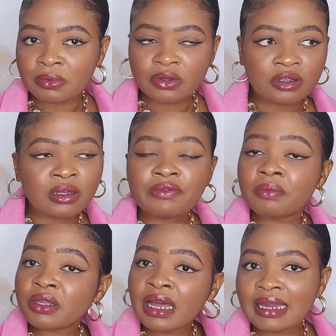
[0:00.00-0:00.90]
because not
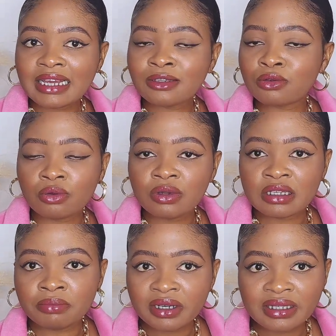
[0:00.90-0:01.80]
everybody likes to do these
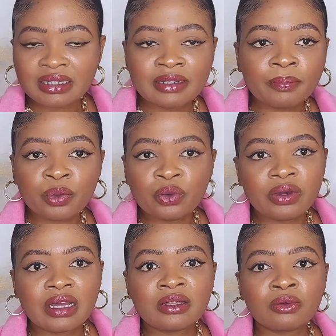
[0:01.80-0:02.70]
buns, you
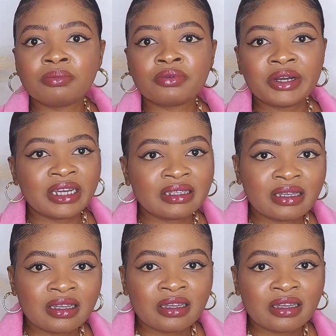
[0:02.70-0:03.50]
can do braids.